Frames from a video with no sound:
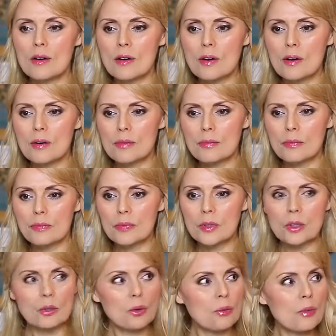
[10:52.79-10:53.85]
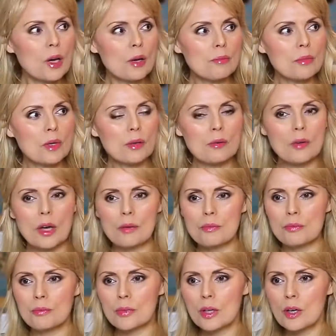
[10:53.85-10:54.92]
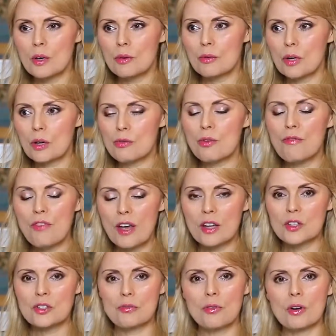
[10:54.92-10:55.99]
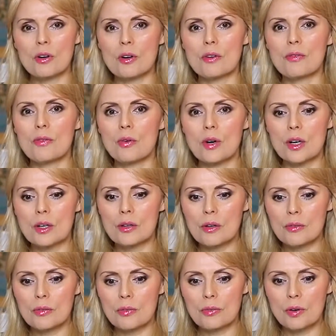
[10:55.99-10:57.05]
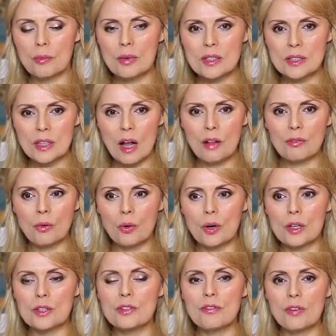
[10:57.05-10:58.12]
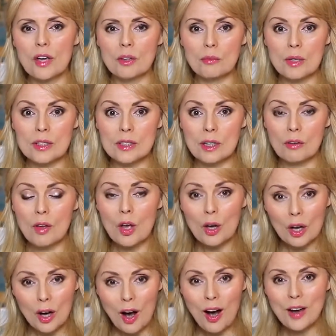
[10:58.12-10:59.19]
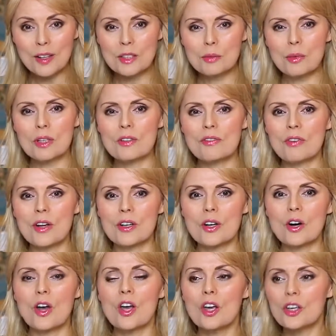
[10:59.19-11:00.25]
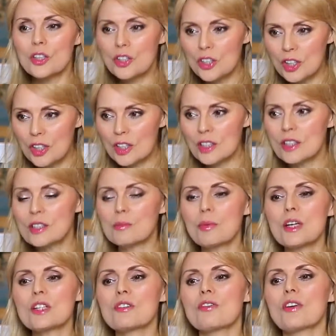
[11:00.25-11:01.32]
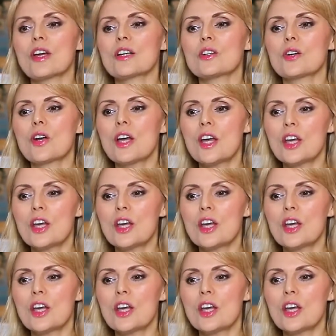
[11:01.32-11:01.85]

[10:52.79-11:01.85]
uh, you know, um, uh, revenge for, for, for myself or defend myself. God is my defender. He is my defender.